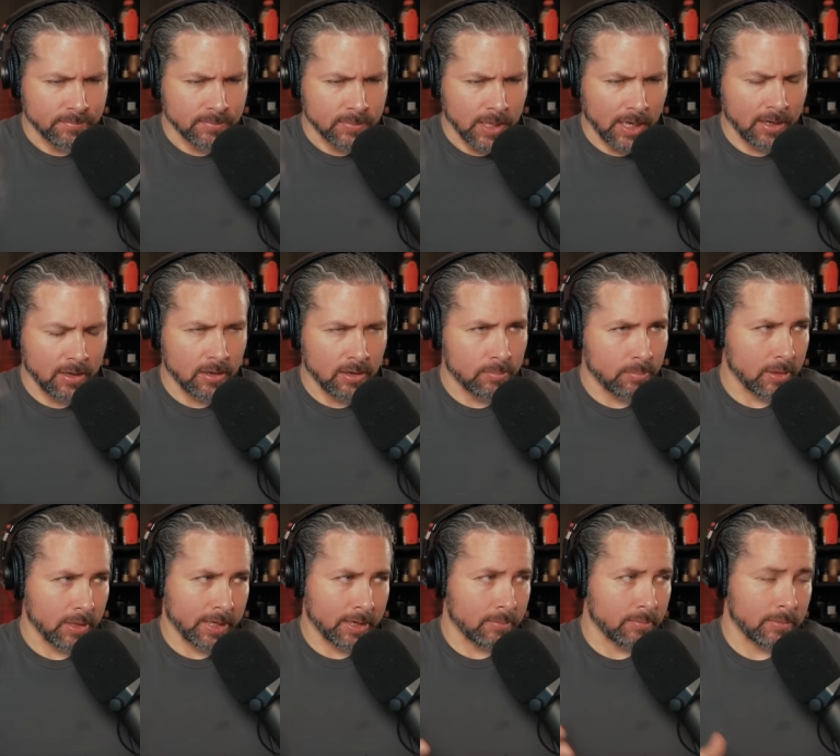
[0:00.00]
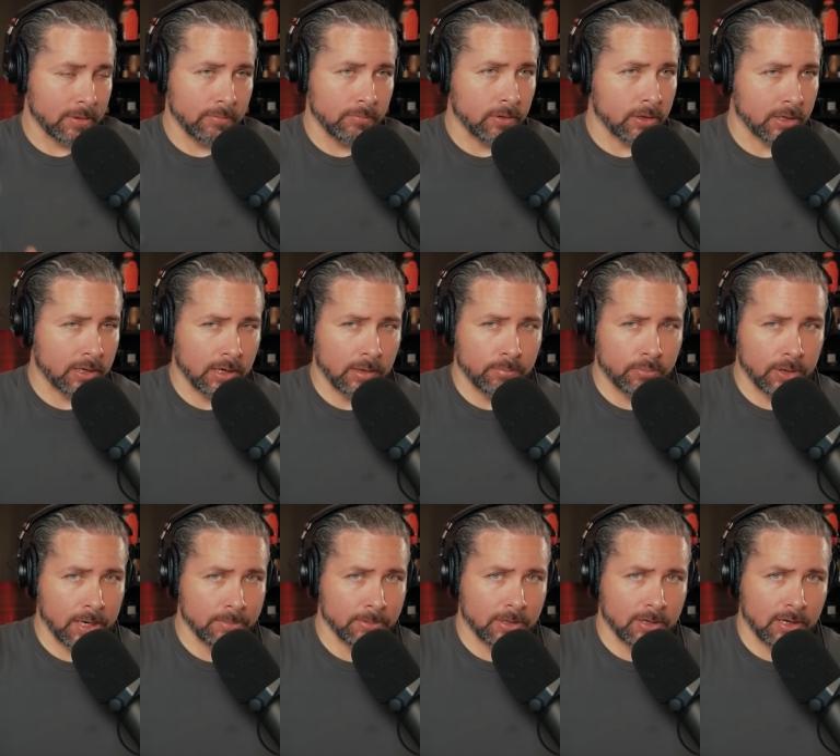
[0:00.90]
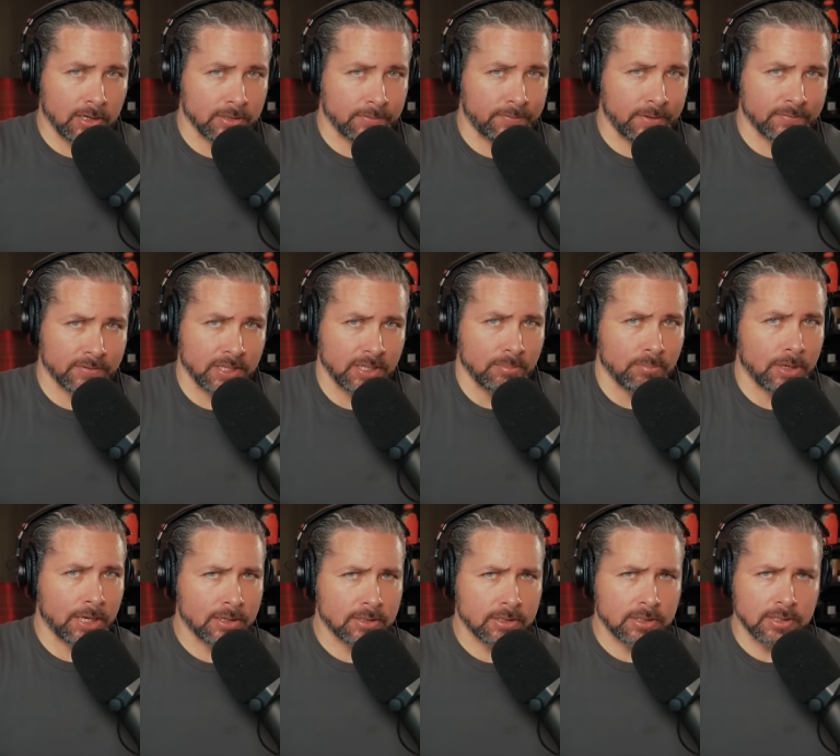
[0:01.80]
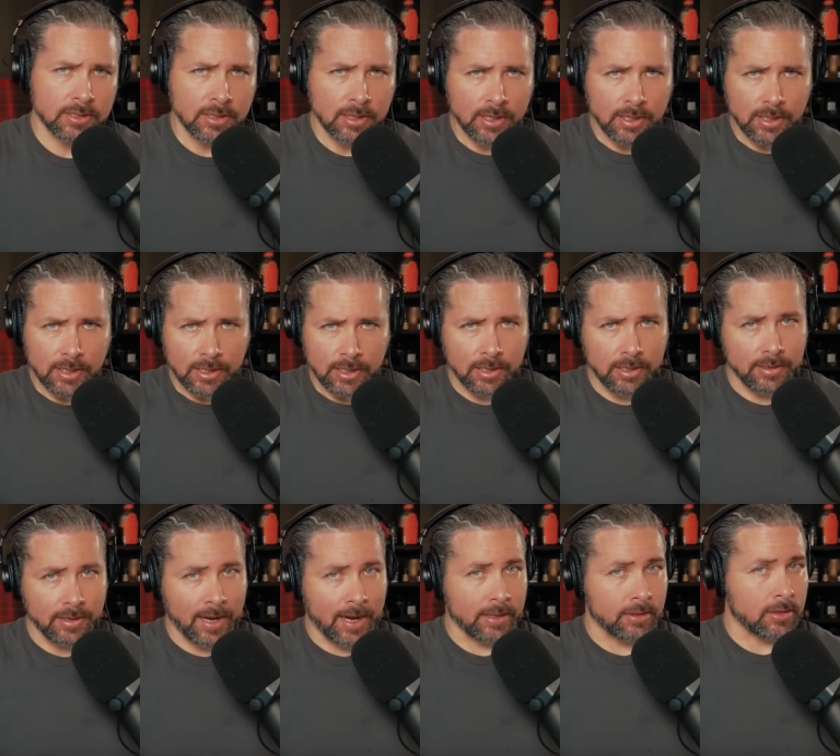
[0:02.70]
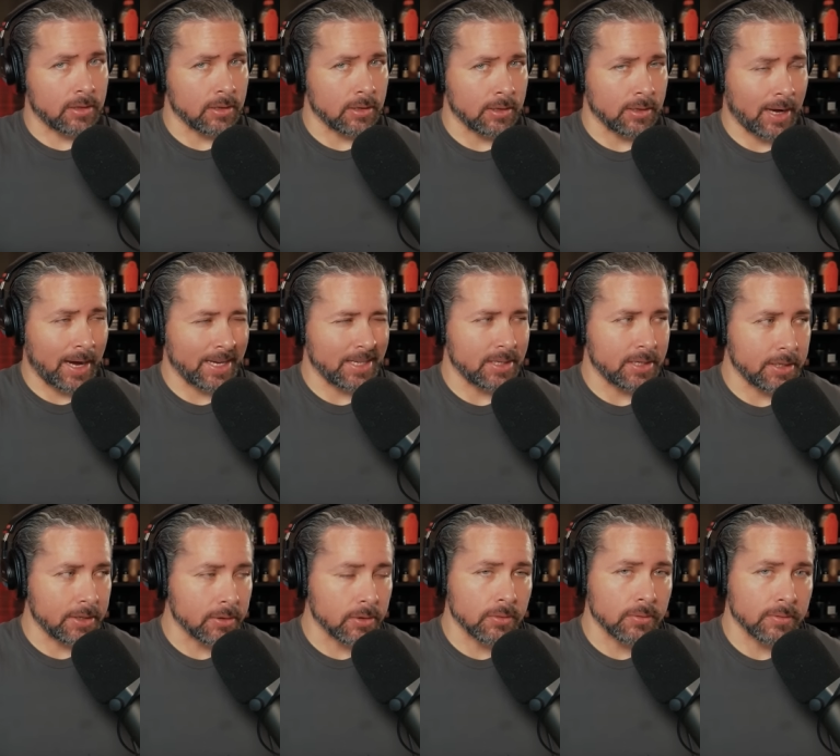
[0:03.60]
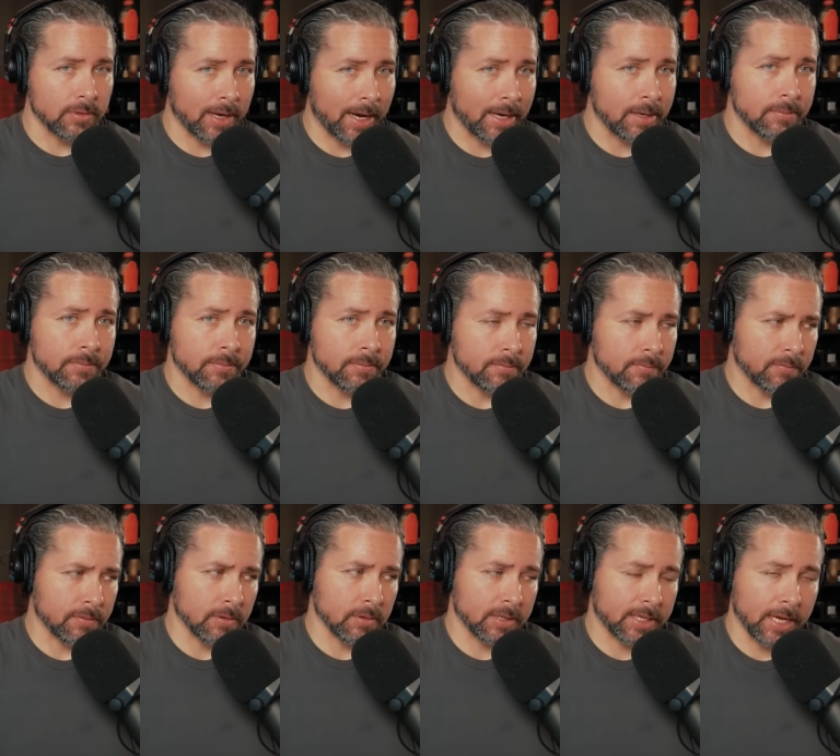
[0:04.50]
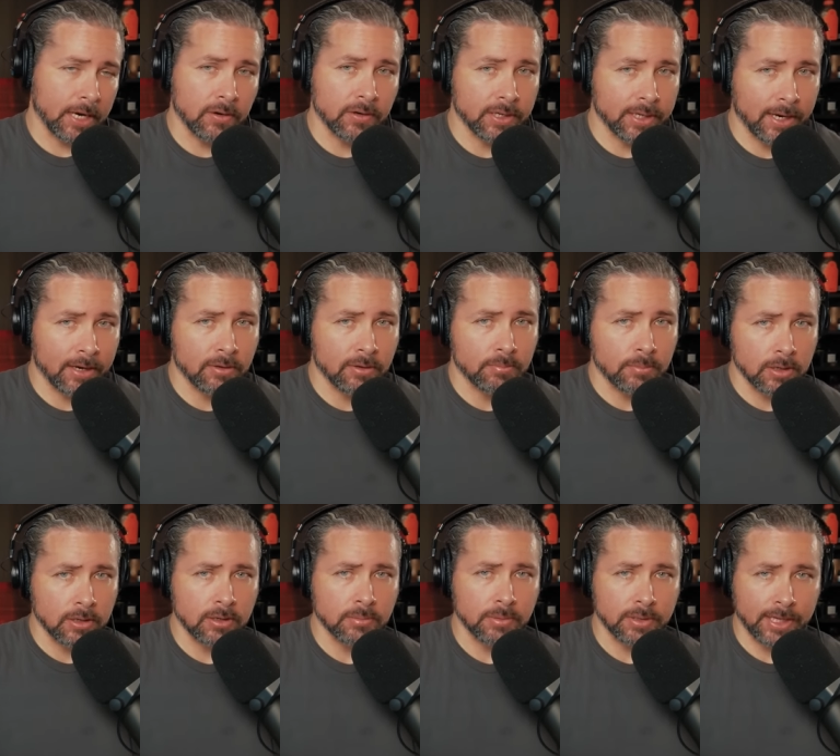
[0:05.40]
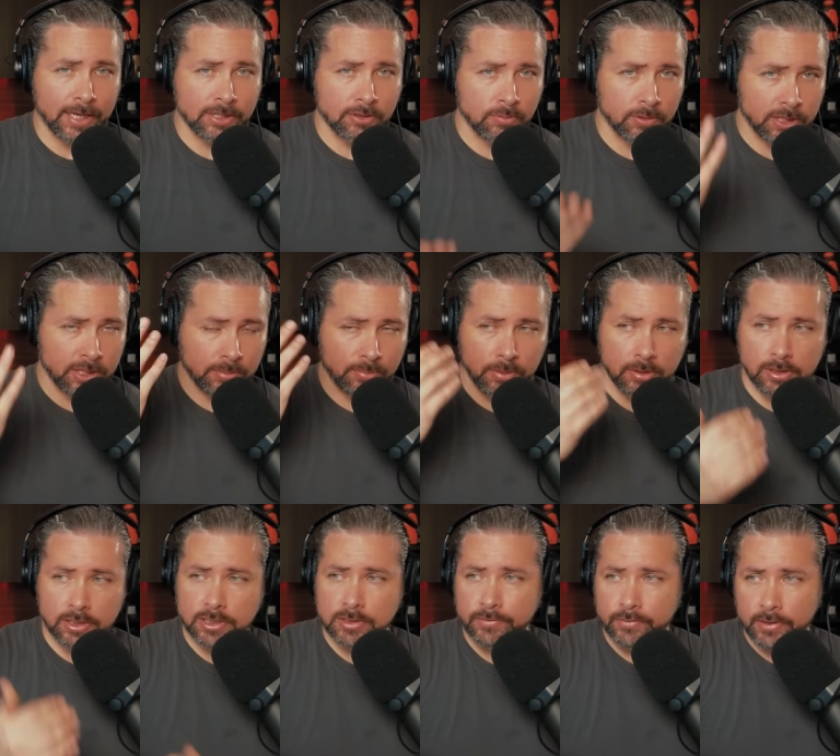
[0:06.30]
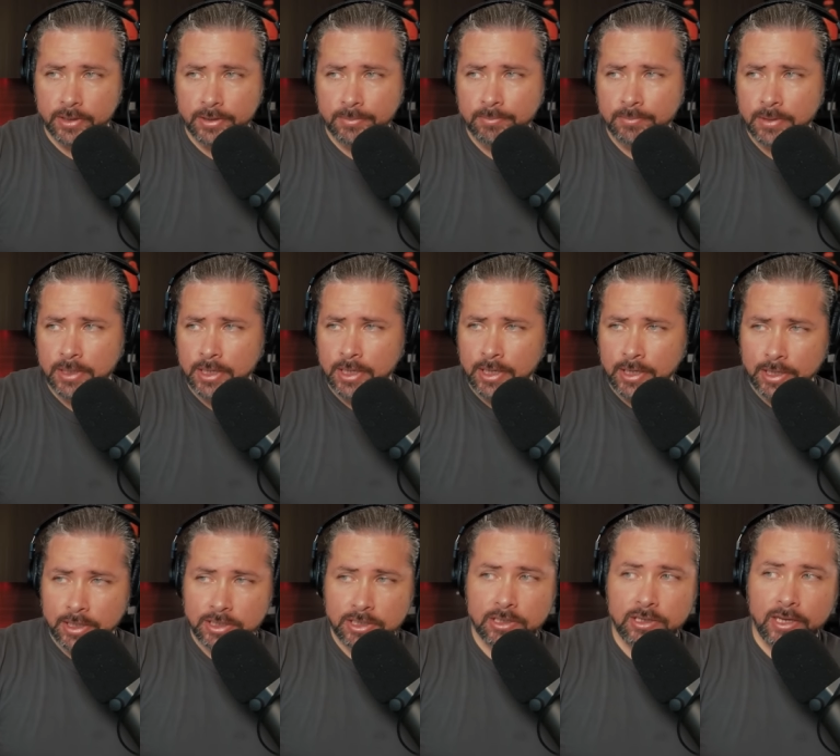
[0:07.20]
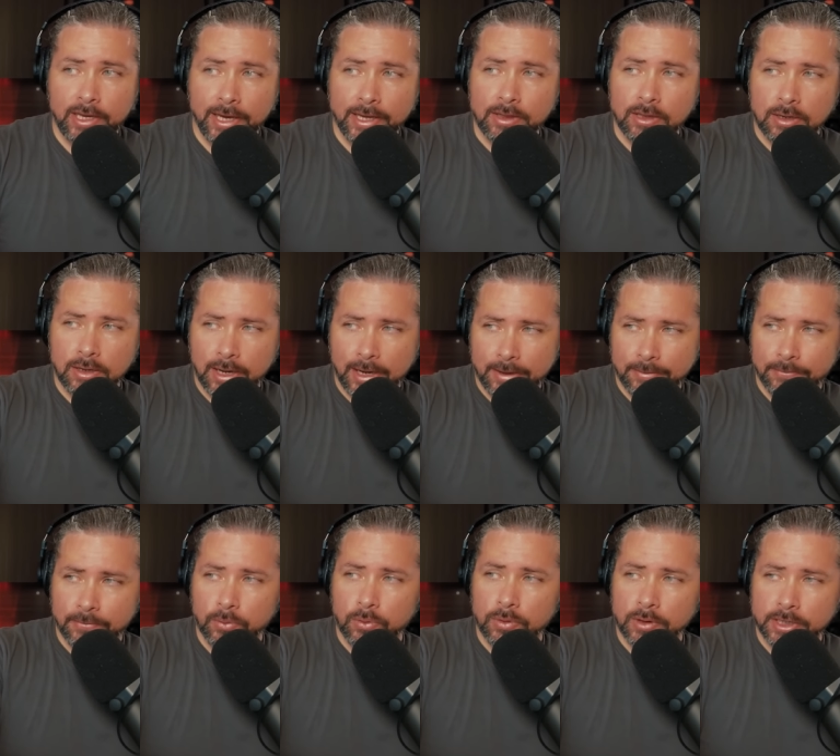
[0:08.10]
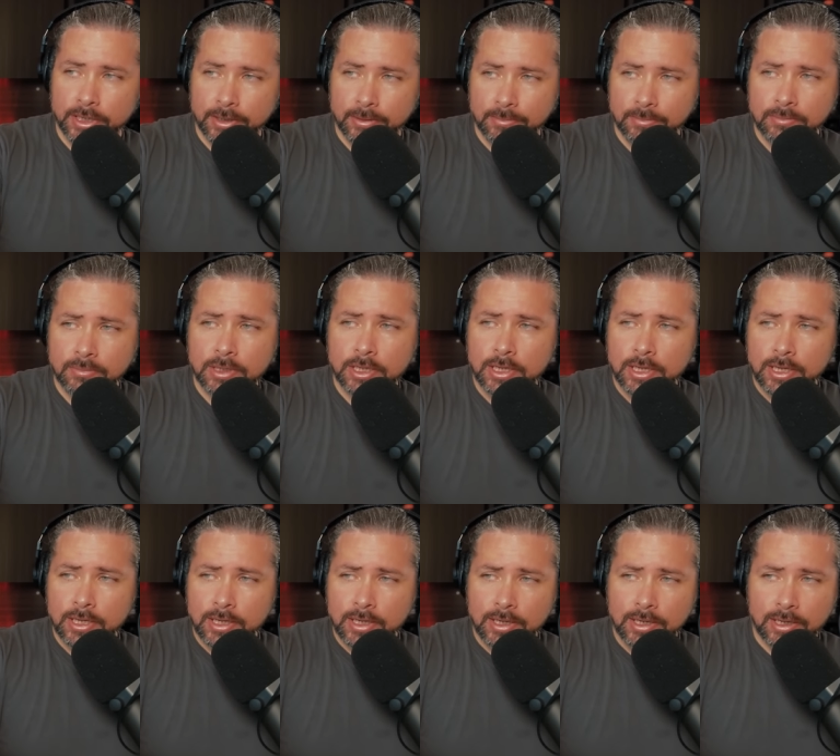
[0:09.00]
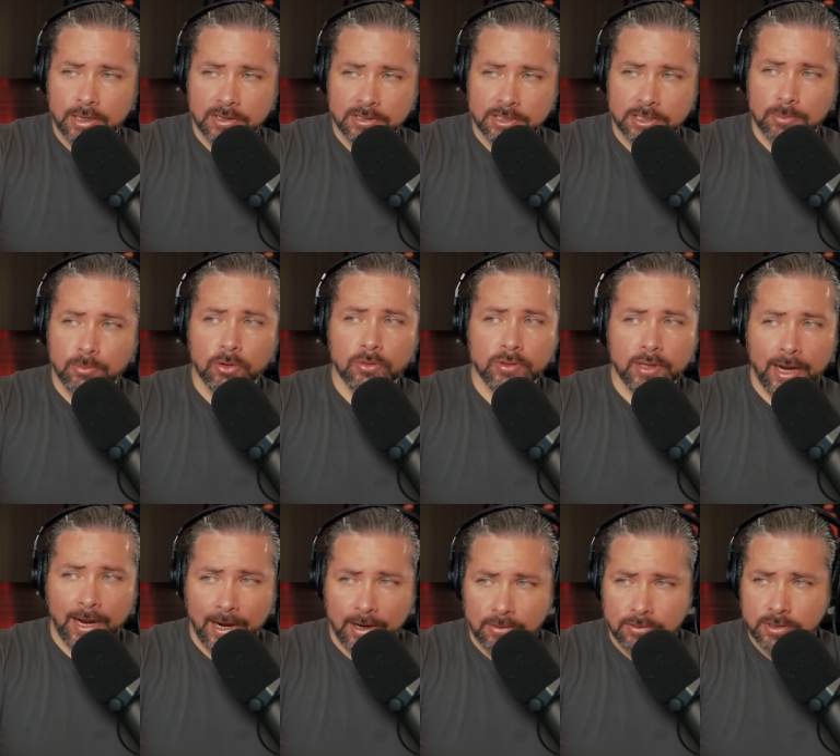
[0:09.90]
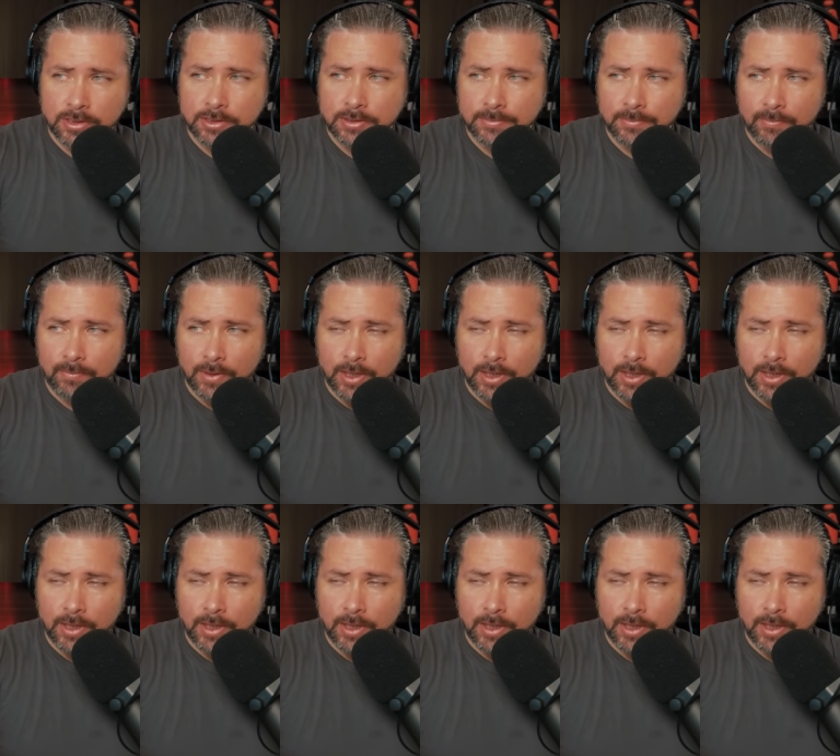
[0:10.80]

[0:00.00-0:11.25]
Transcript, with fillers: I don't know, like what it probably cost 15 bucks. Not the ideal knife for carrying out a murder, but that's what she purchased for him. She hid the knife for him uh, somewhere in the house.